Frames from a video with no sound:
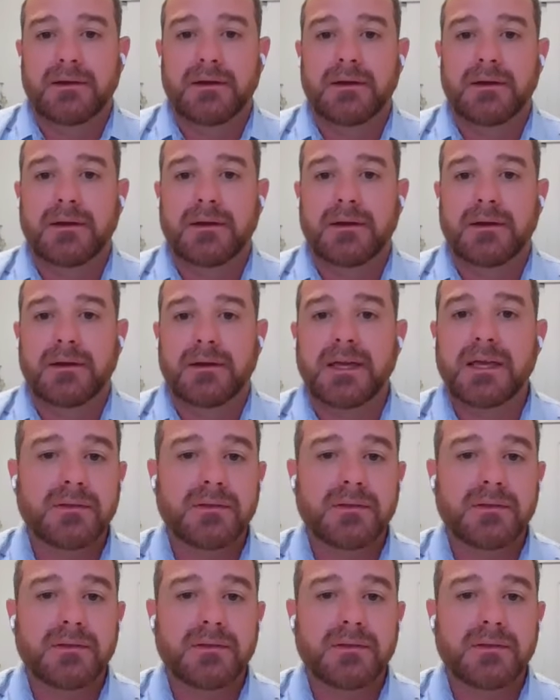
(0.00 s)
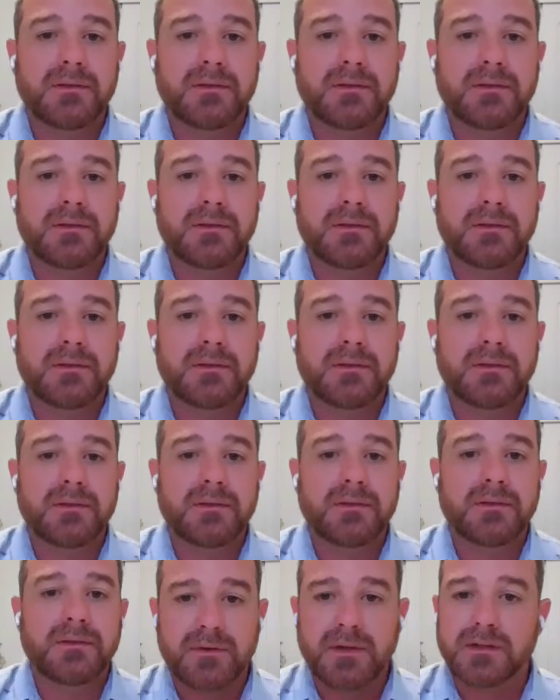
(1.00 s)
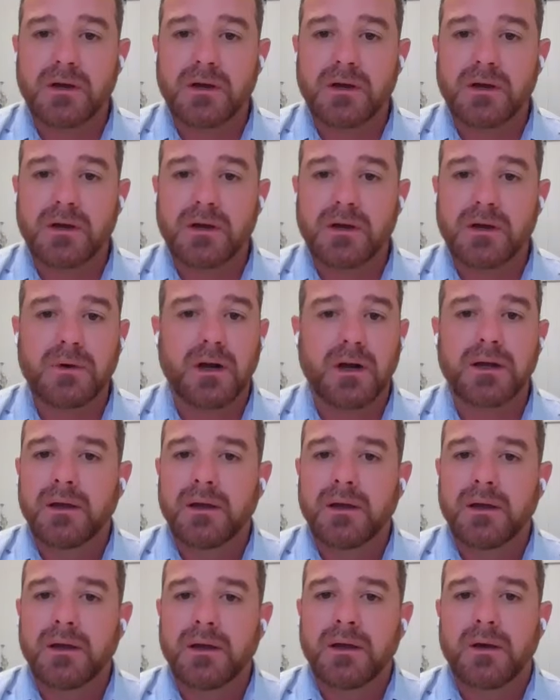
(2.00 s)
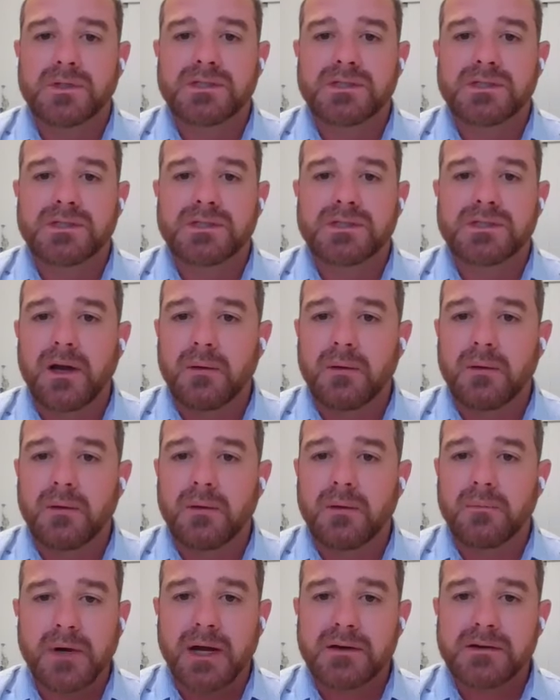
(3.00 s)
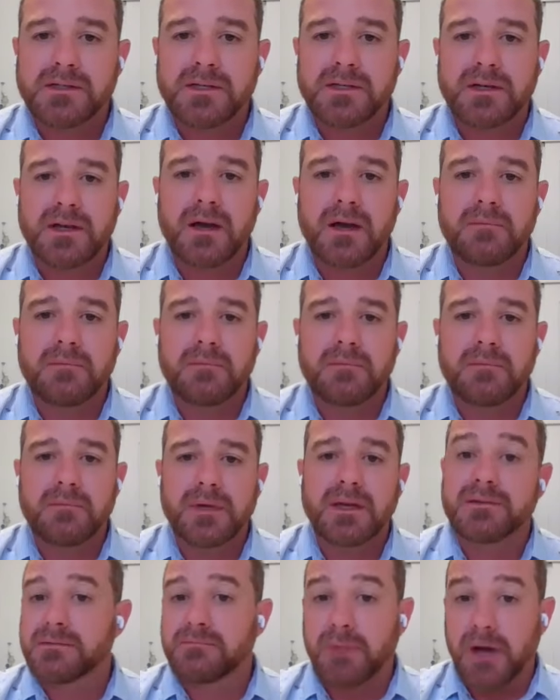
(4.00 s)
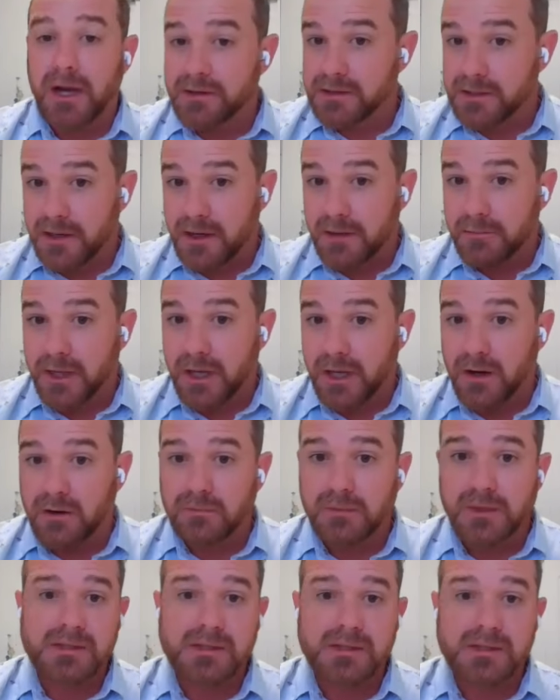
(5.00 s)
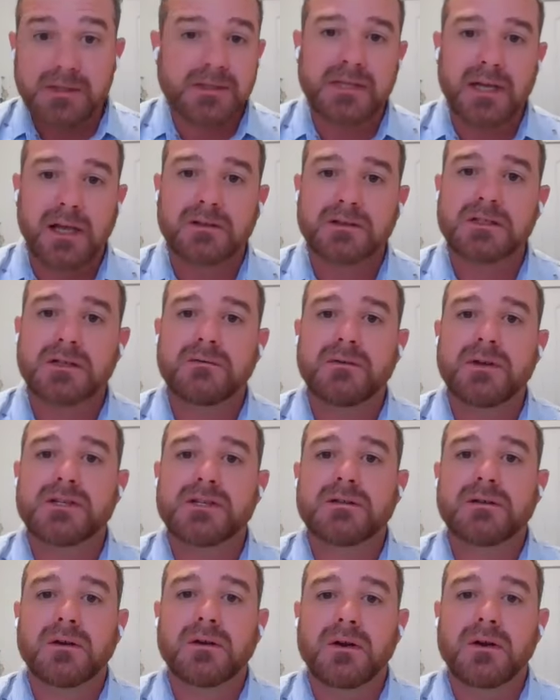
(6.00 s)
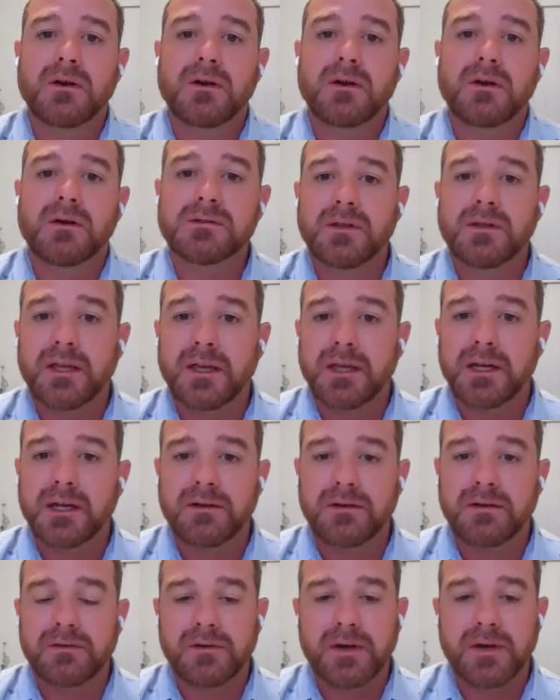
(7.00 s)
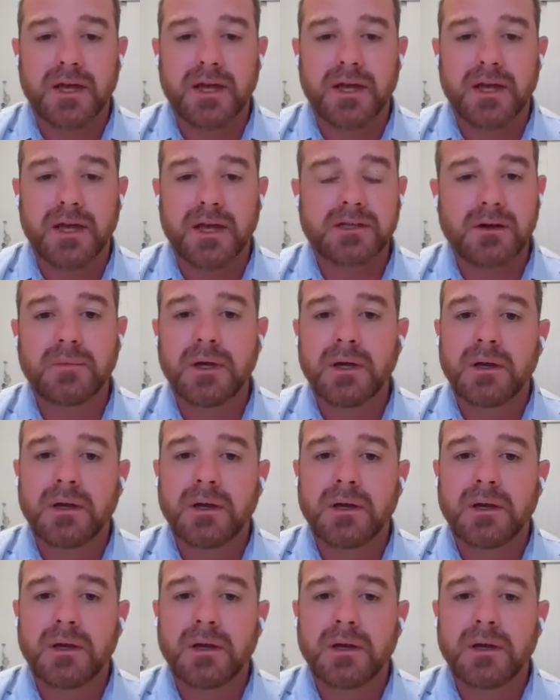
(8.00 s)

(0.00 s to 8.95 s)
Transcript: Even through everything that's going on, we're still helping buyers not be homeless and sellers to reach their goals so they can get into their next home,